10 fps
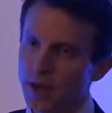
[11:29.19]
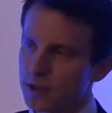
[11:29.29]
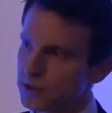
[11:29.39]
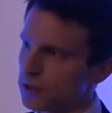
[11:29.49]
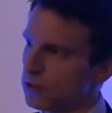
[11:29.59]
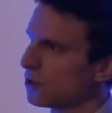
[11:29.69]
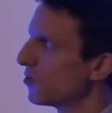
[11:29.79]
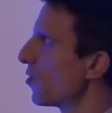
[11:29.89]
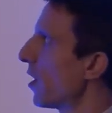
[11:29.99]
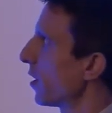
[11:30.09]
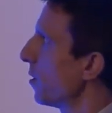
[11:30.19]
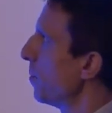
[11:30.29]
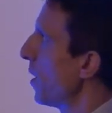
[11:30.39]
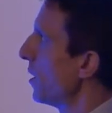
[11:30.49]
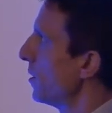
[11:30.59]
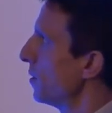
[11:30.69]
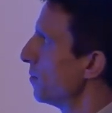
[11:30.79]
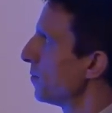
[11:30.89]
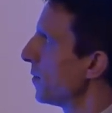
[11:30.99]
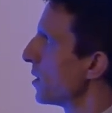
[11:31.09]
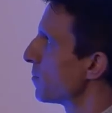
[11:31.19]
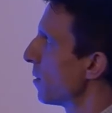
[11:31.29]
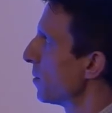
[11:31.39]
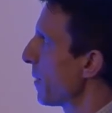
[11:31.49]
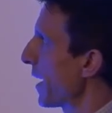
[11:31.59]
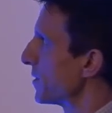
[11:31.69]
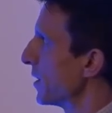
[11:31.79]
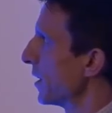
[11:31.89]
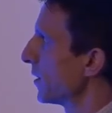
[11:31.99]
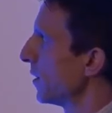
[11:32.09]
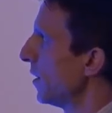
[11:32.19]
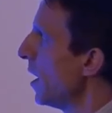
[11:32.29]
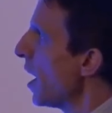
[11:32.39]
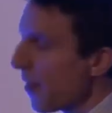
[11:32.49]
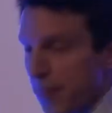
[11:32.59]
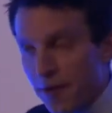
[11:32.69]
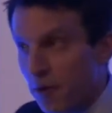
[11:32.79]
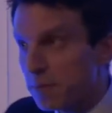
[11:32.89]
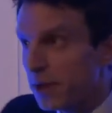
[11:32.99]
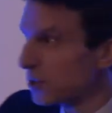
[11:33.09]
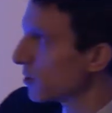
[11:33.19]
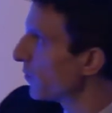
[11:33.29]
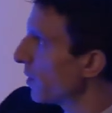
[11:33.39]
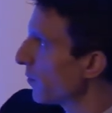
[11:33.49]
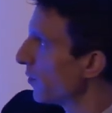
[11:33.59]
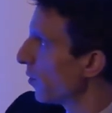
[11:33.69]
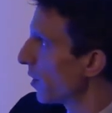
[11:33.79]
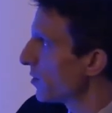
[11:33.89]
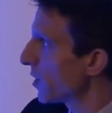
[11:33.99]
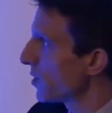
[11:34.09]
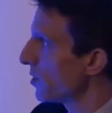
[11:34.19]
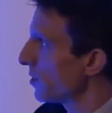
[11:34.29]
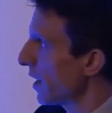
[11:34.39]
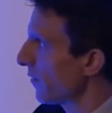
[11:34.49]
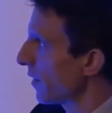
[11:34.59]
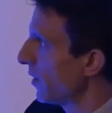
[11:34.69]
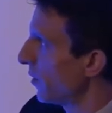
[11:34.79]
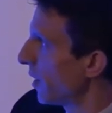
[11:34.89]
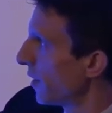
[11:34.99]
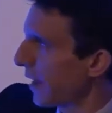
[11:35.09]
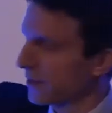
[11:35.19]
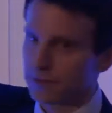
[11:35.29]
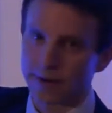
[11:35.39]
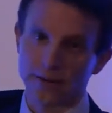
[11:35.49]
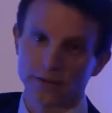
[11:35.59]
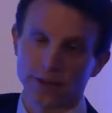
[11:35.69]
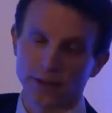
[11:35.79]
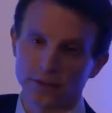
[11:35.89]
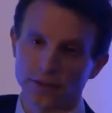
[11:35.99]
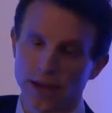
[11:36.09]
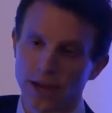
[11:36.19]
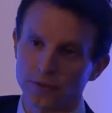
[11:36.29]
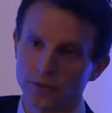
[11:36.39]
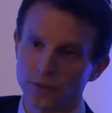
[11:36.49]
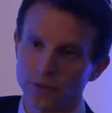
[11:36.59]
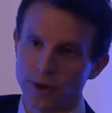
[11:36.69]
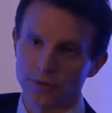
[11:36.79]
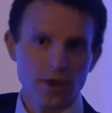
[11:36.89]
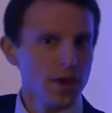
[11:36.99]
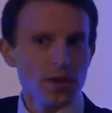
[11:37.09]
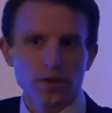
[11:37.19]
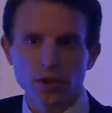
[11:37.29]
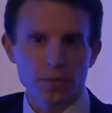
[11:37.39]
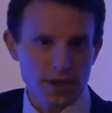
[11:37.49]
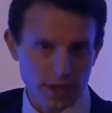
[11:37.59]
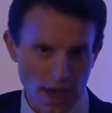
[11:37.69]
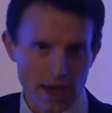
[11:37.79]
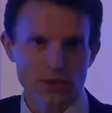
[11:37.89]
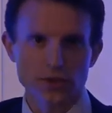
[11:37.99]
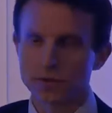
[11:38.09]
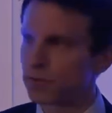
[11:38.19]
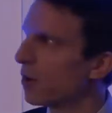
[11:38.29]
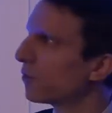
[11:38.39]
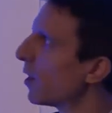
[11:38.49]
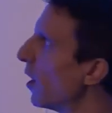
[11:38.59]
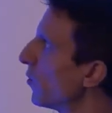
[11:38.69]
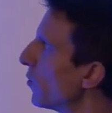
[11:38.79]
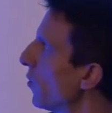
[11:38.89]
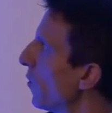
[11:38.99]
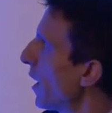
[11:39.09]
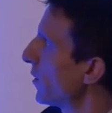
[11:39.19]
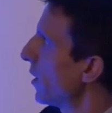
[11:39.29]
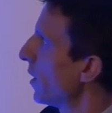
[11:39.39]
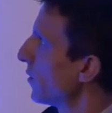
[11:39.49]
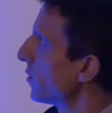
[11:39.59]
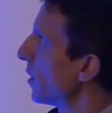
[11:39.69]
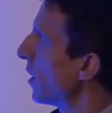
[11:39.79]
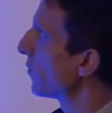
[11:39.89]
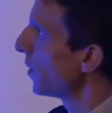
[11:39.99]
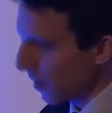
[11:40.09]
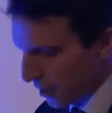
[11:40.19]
As soon as you try and combine them, it's problematic. There are a bunch of different organizations out there looking at that around things that have to do with communications protocols and all that kind of stuff.